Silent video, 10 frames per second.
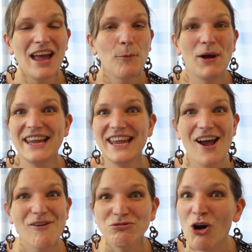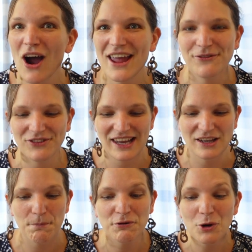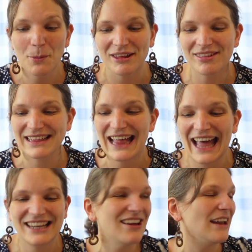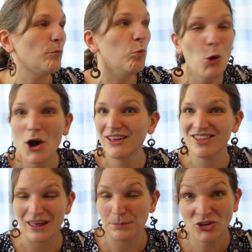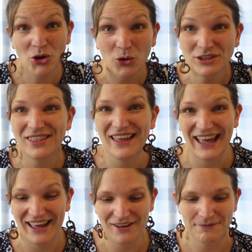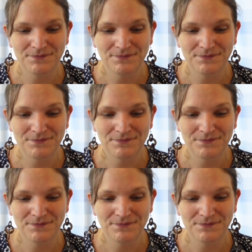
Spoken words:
when he arrived in the promised land and worshipped God there.